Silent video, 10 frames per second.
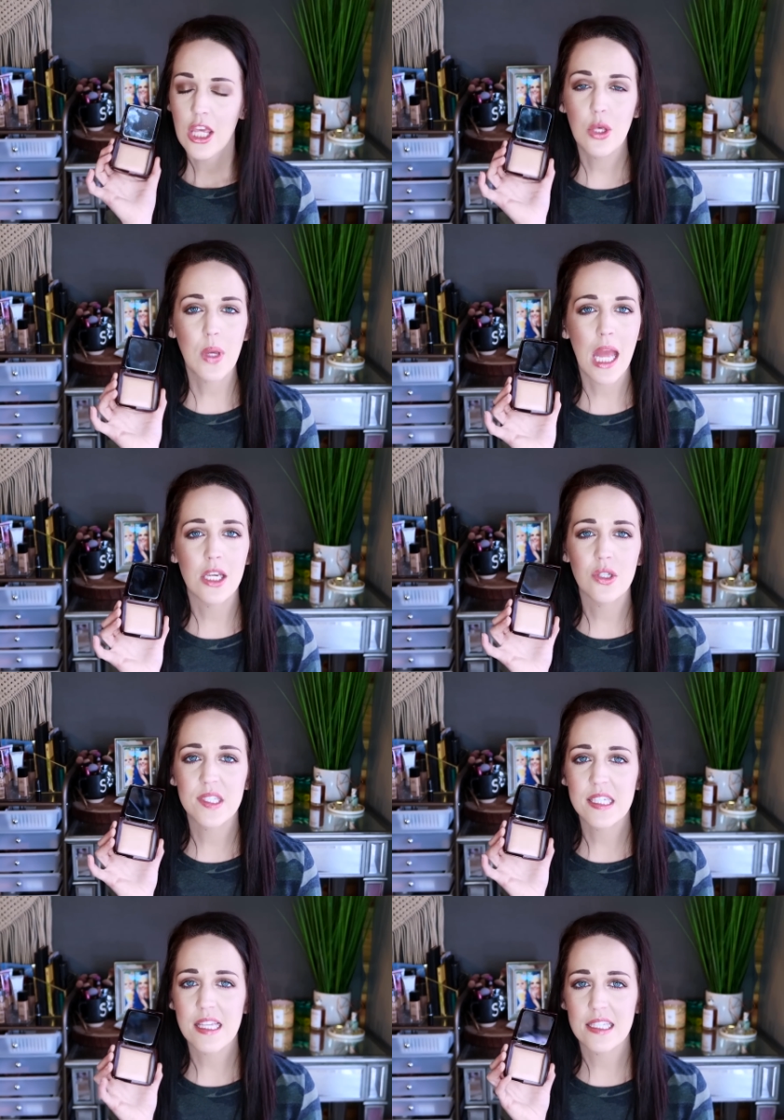You can use
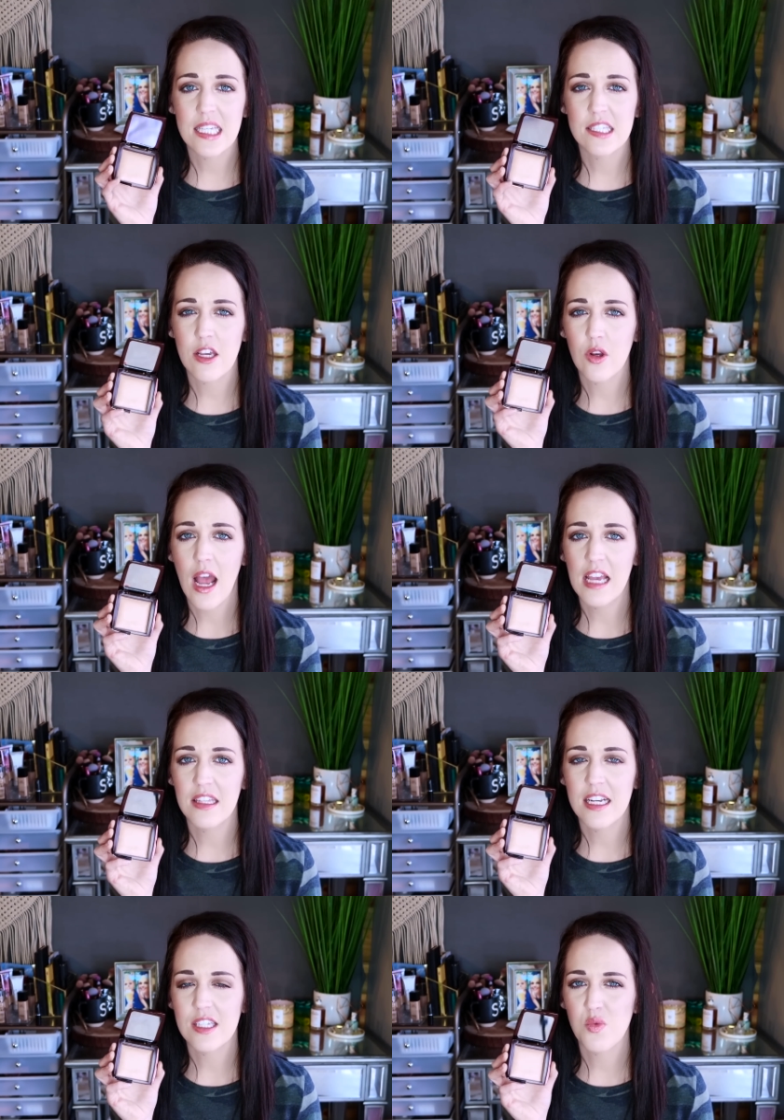this as a subtle
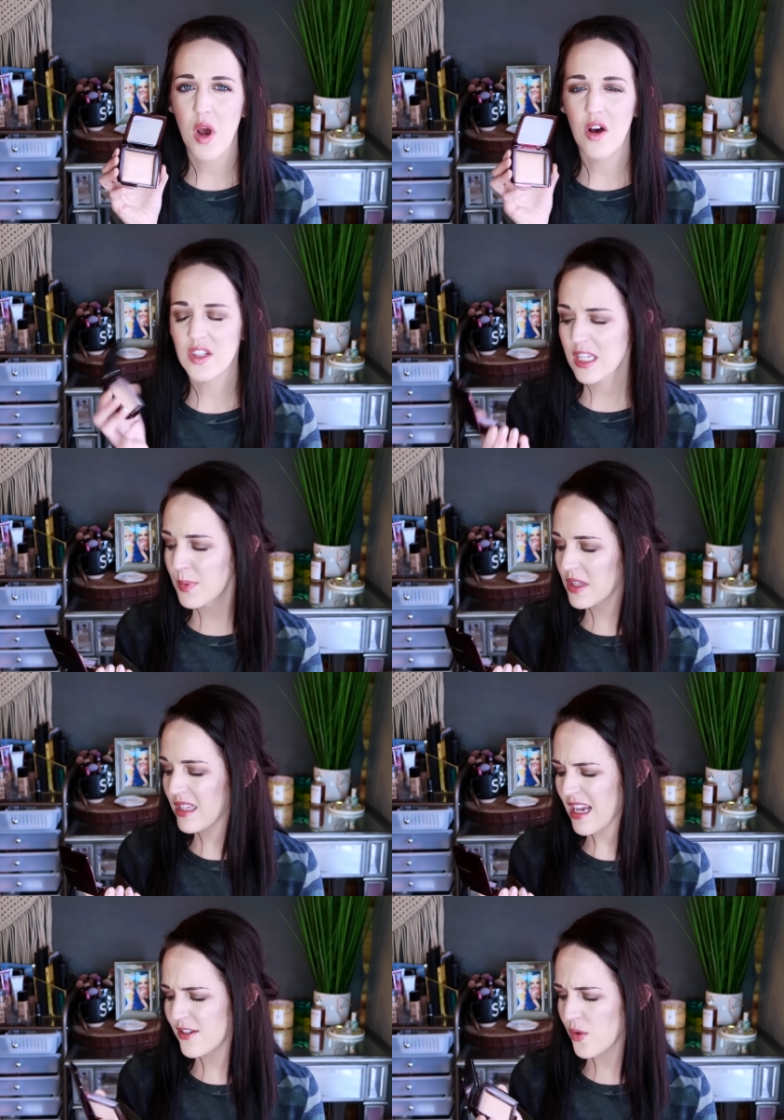highlight as well.
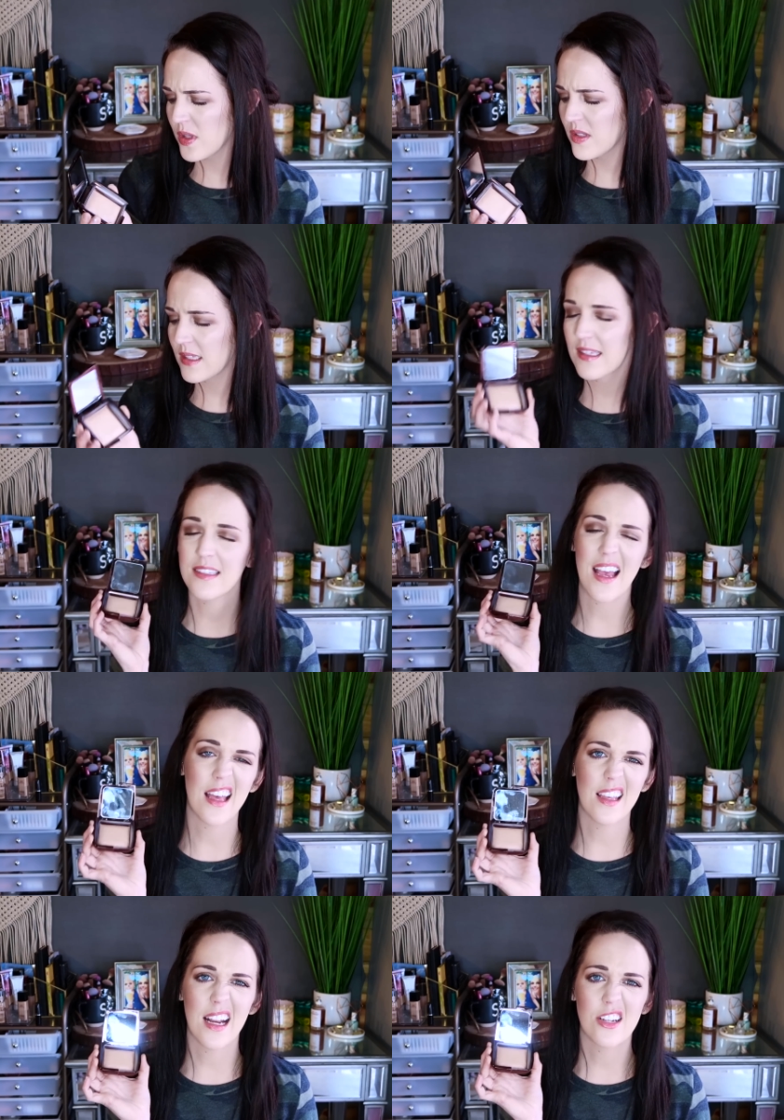Typically I don't use this as a
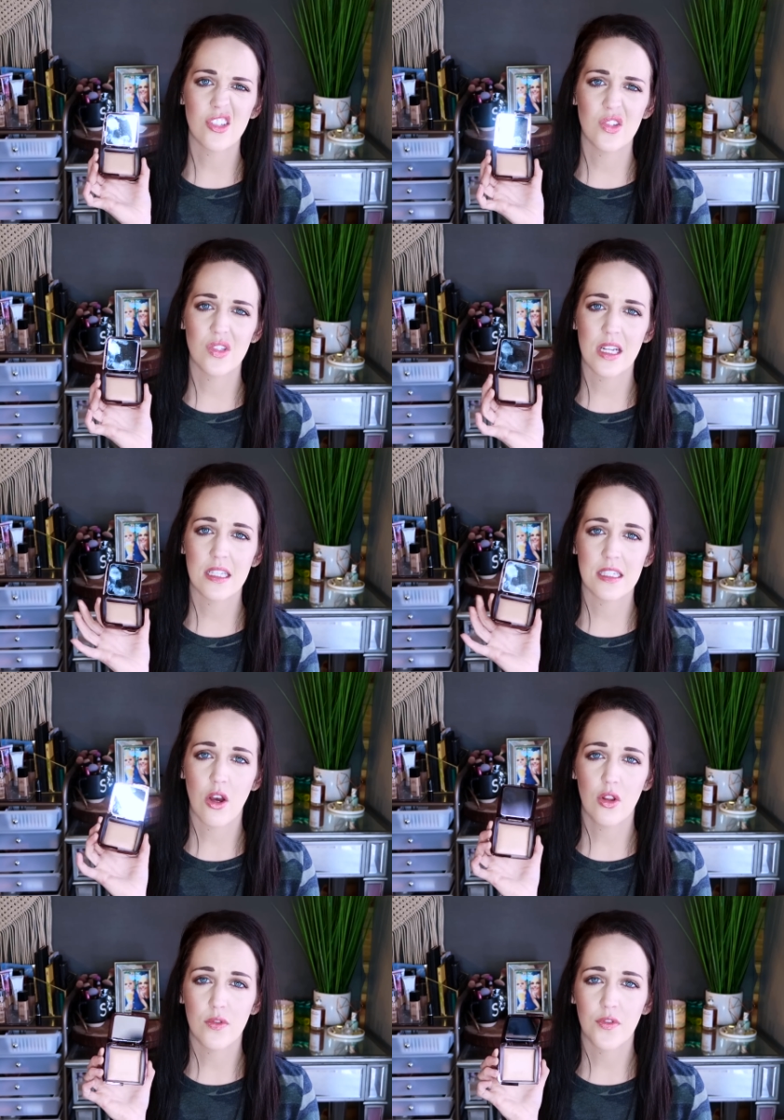highlight, I just use it as an
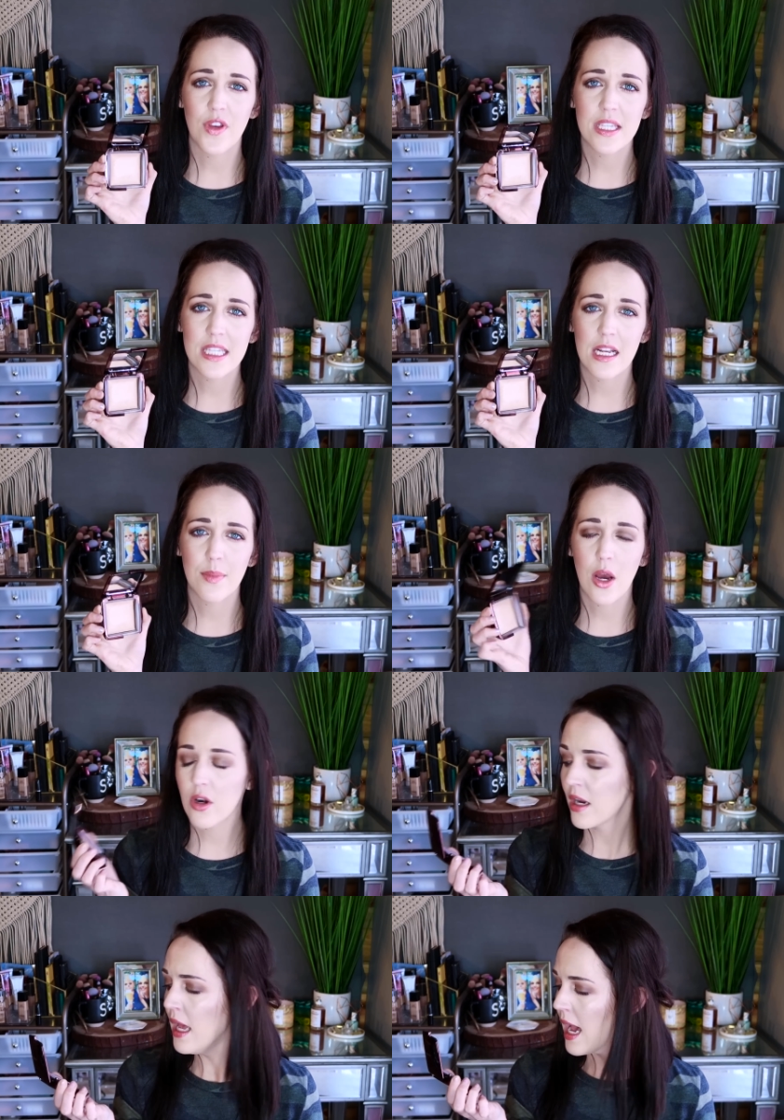all over face setting
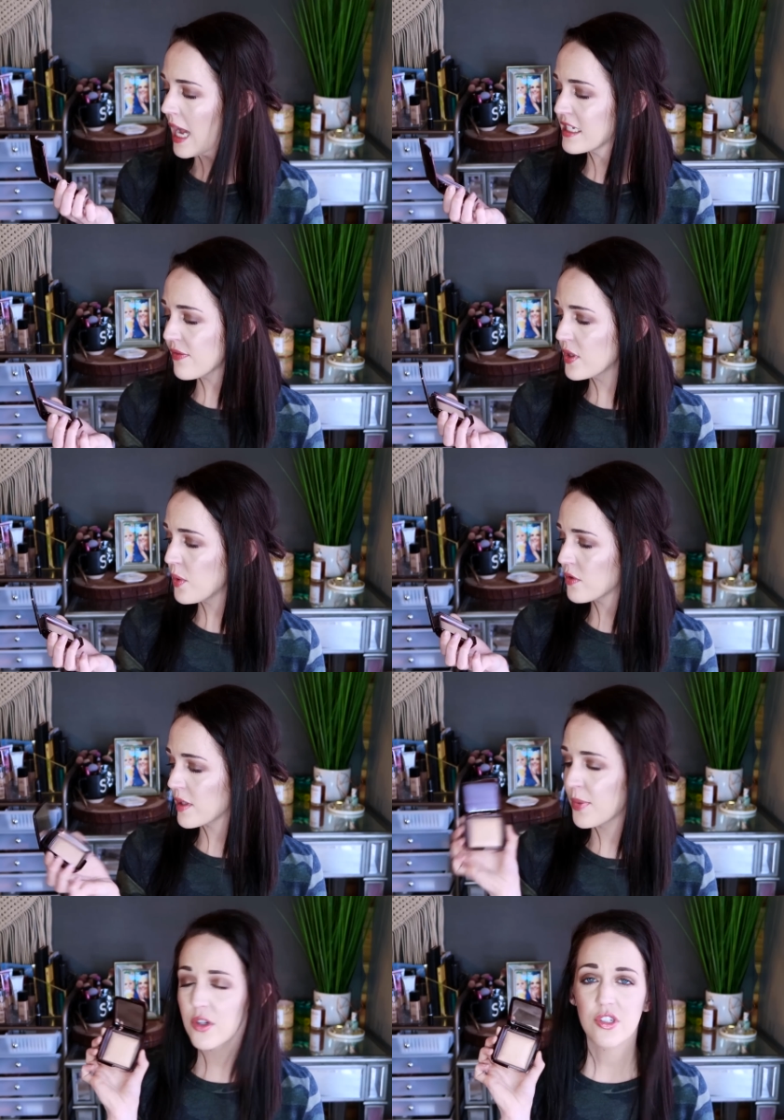powder. I definitely will
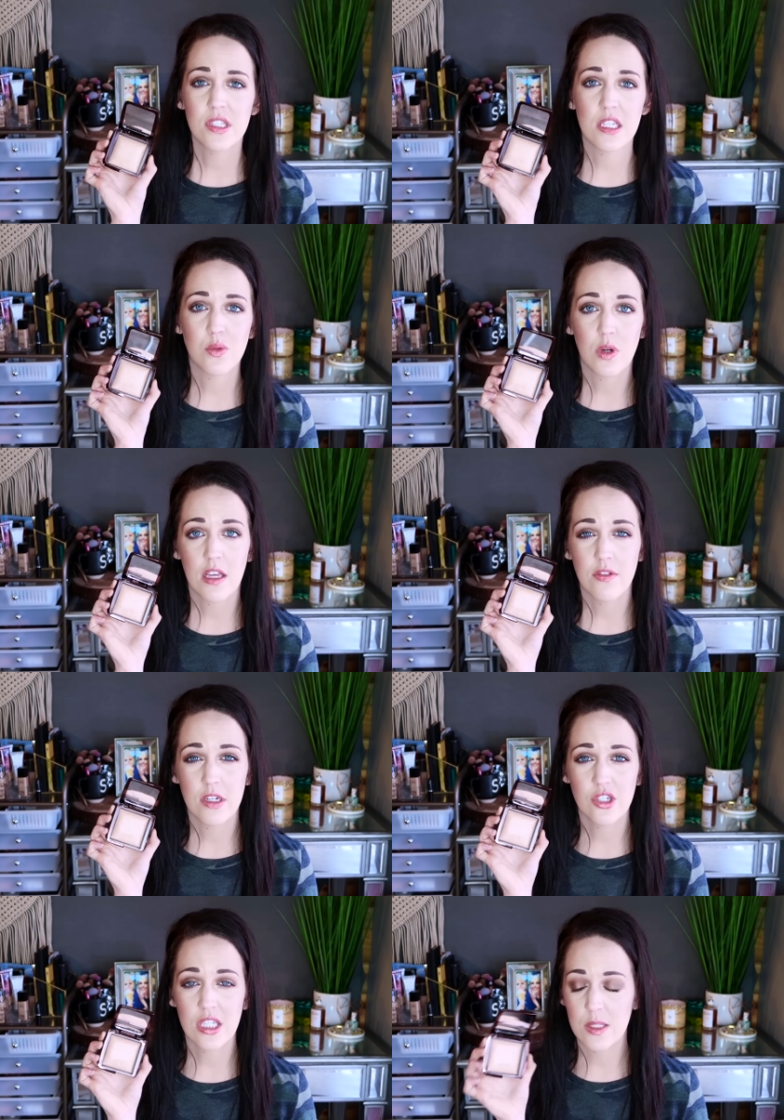repurchase this when I
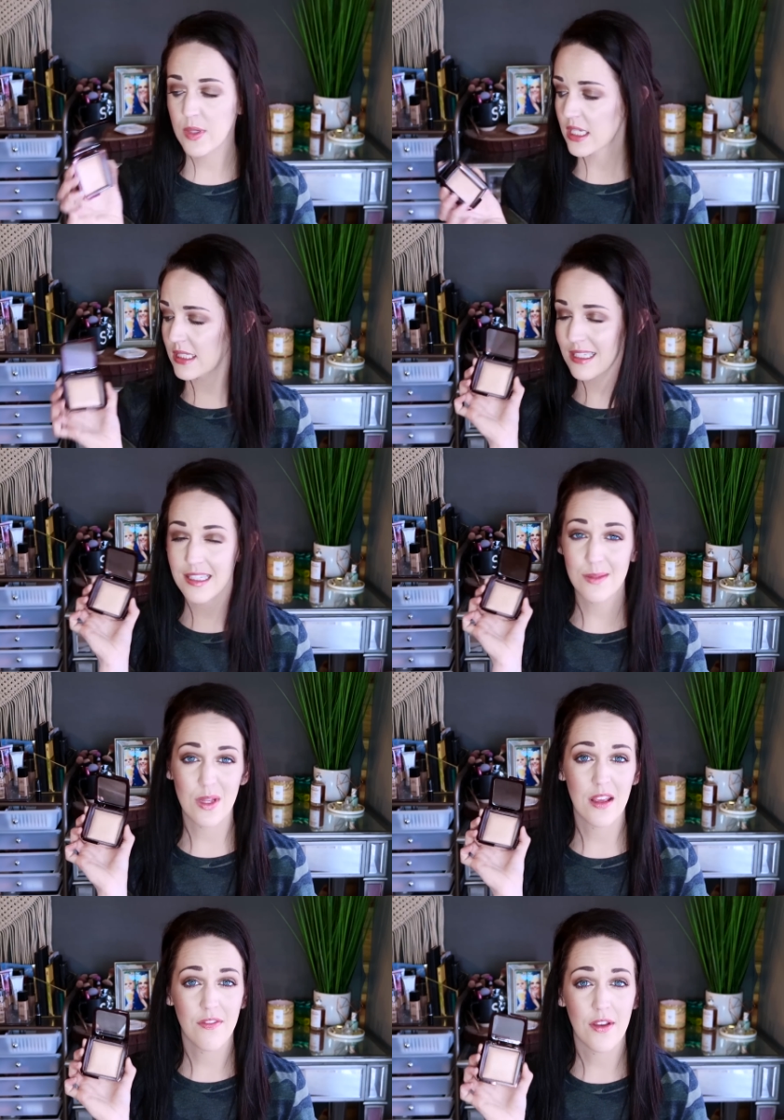finish this because this has
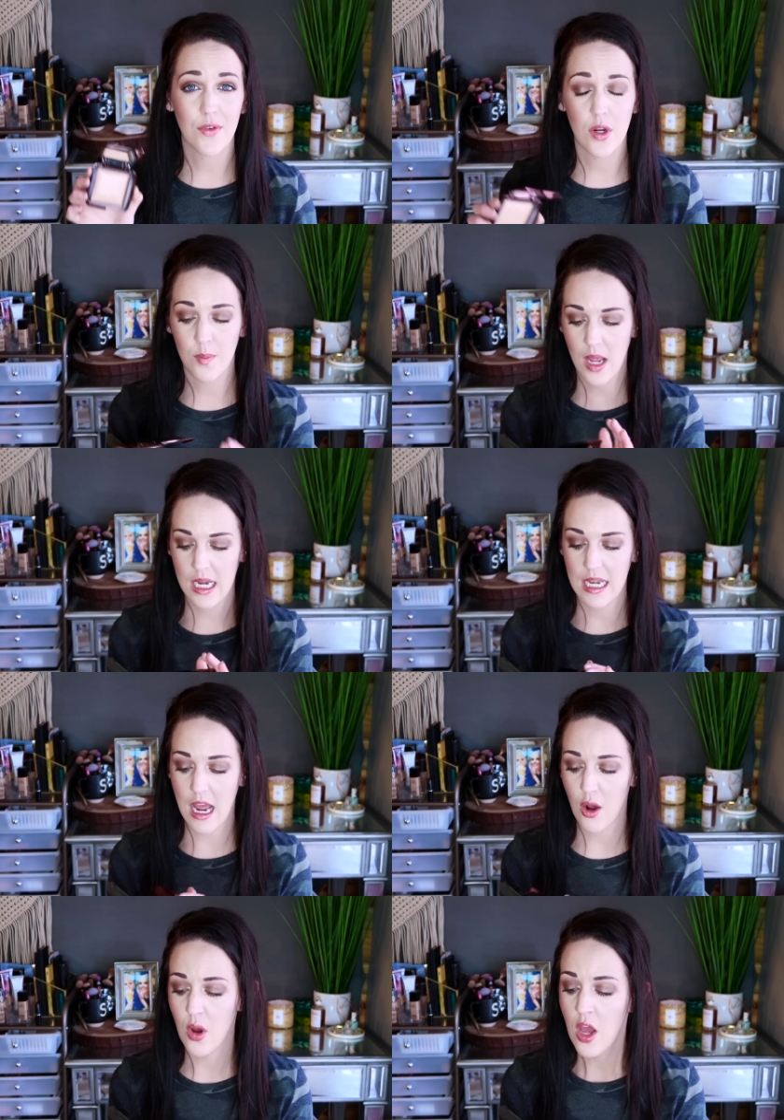been a favorite of mine
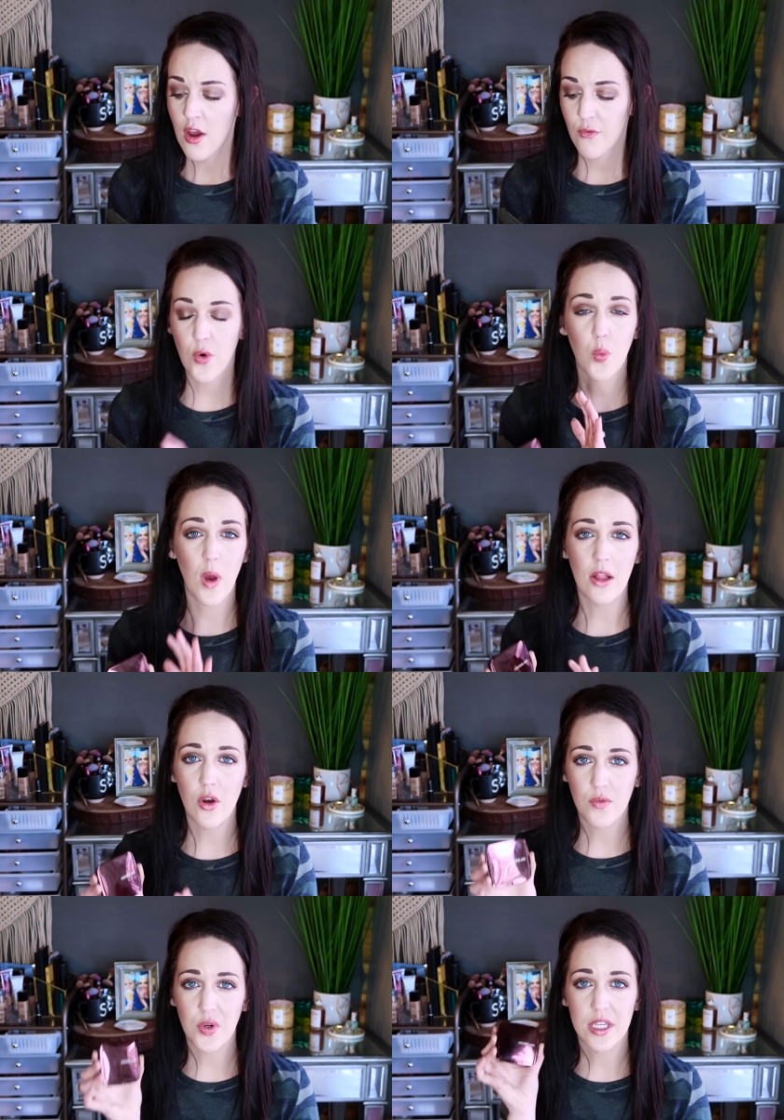now for
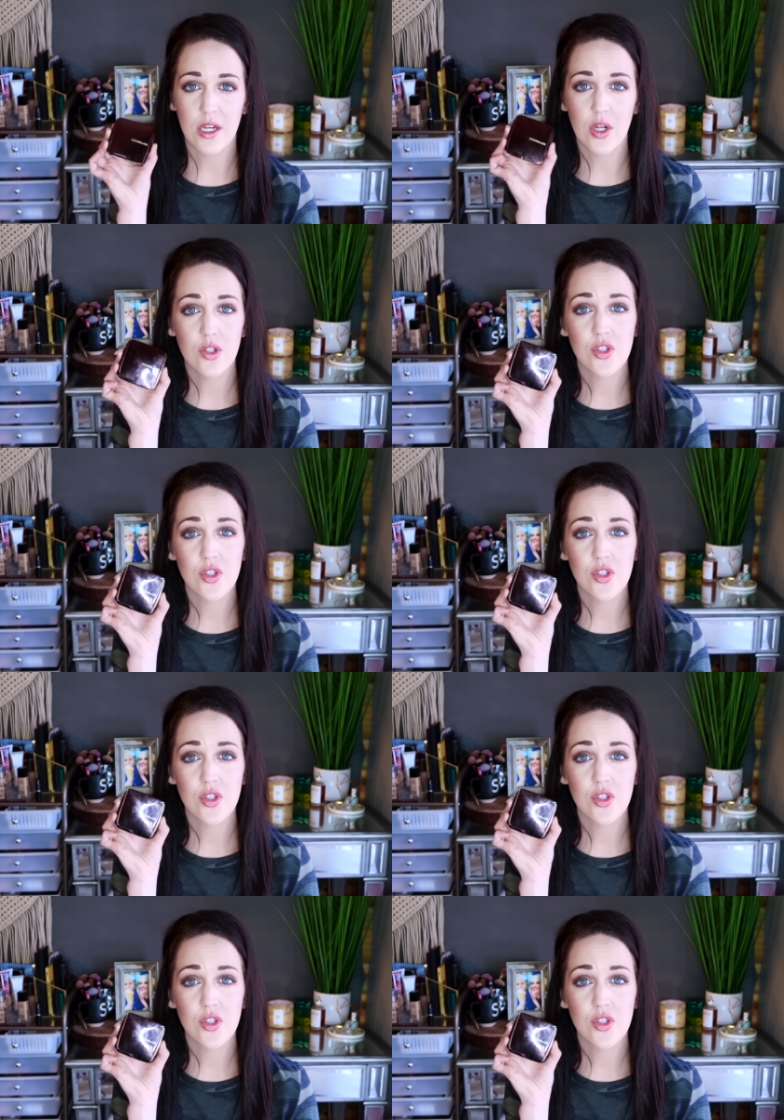well over a year.